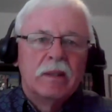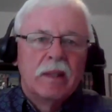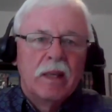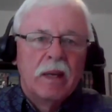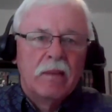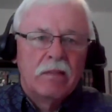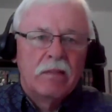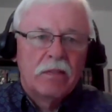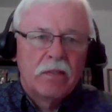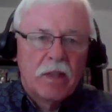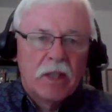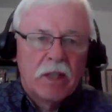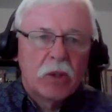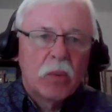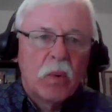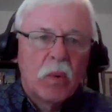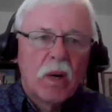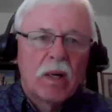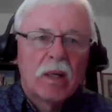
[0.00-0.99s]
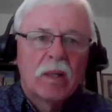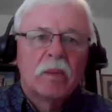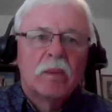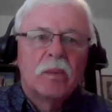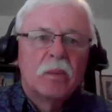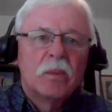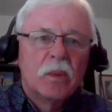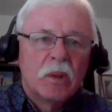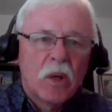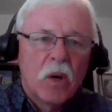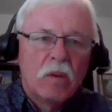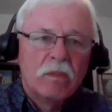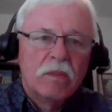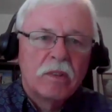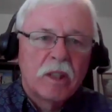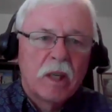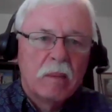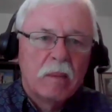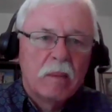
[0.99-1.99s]
that fresh water will
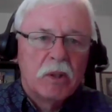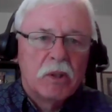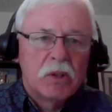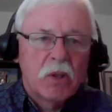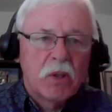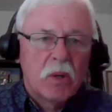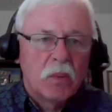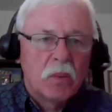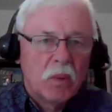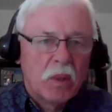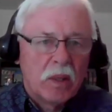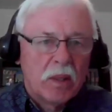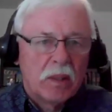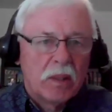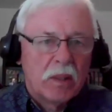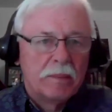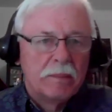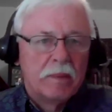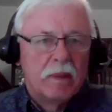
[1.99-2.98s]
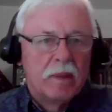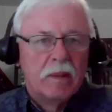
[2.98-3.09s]
overcome the salt water.